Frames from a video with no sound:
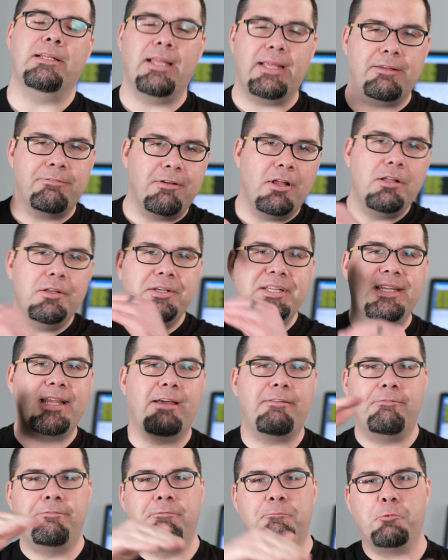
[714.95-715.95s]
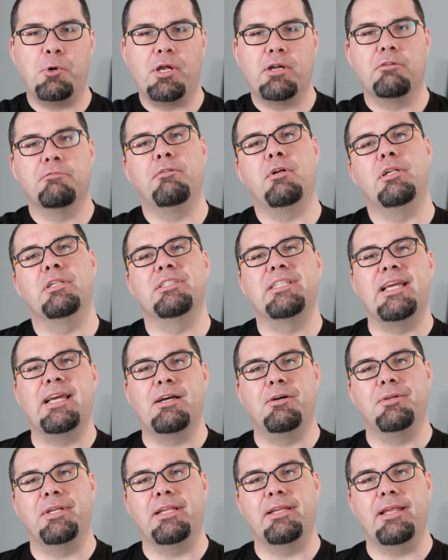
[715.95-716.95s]
Like following that waterfall
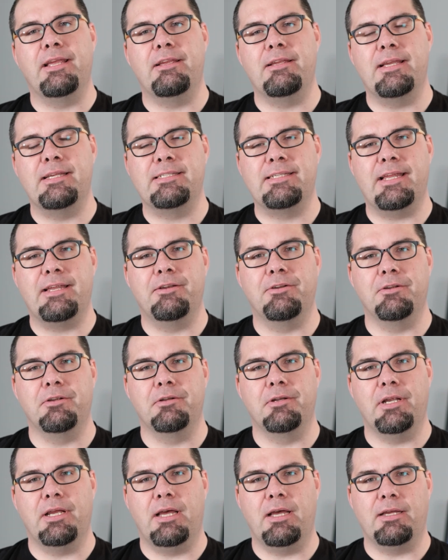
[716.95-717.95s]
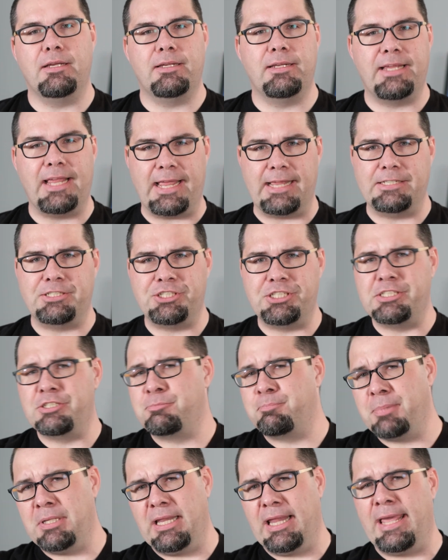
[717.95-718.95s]
down in a, a standard uh, Gantt sheet
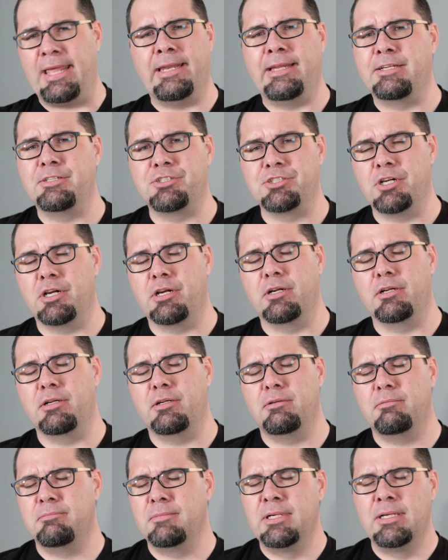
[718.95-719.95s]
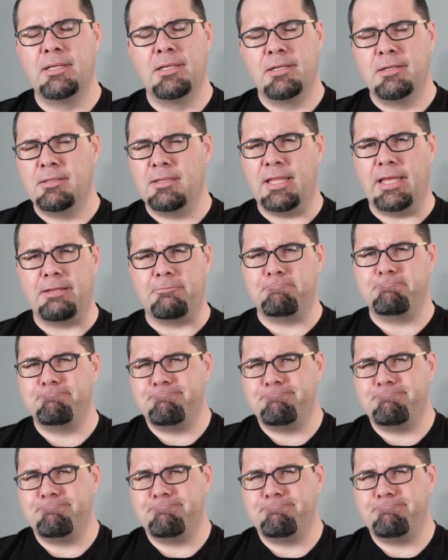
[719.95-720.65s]
planning chart, like